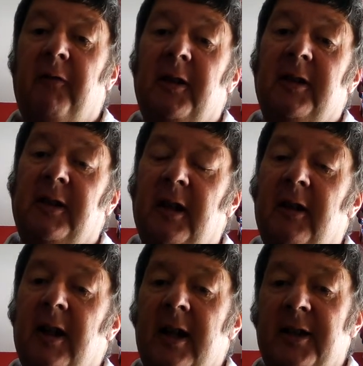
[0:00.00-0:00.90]
and
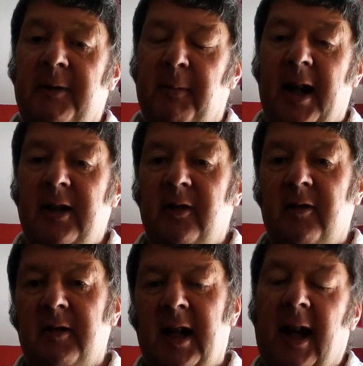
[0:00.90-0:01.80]
Spain you've
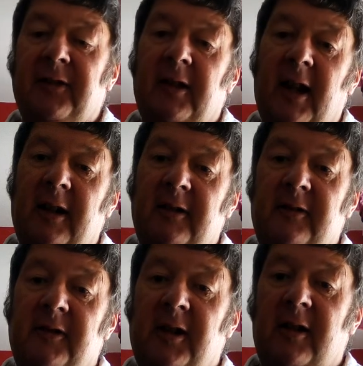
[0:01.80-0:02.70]
got Catalan
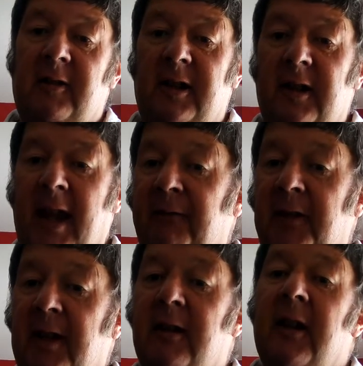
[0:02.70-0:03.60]
and
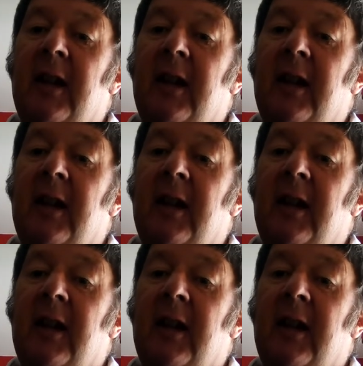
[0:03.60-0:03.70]
Galicia,